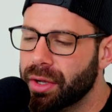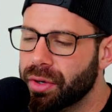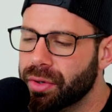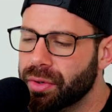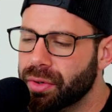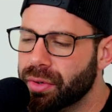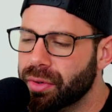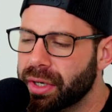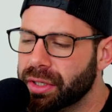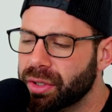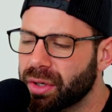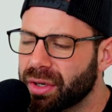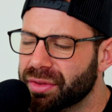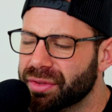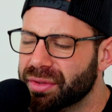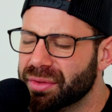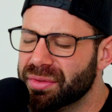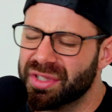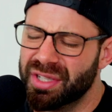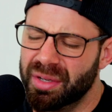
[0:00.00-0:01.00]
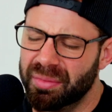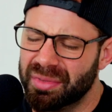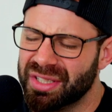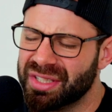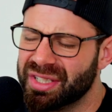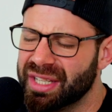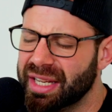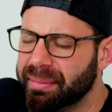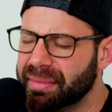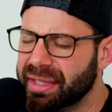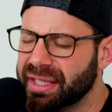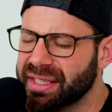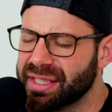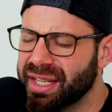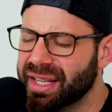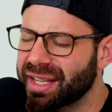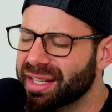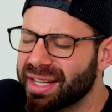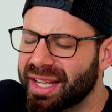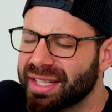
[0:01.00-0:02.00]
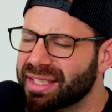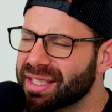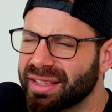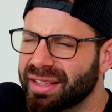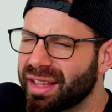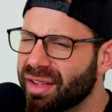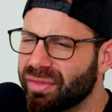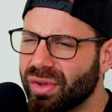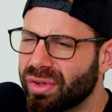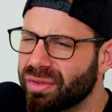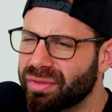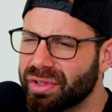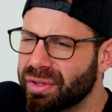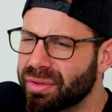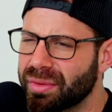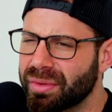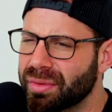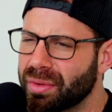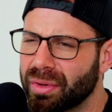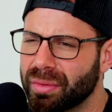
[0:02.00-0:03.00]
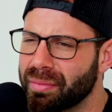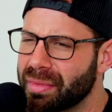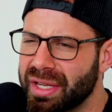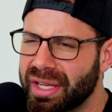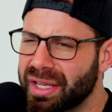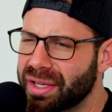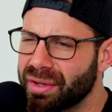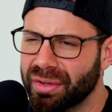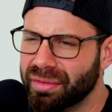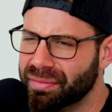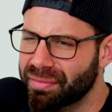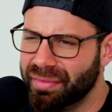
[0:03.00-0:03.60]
who had gone through some of the same things I had, not to the level of you or me,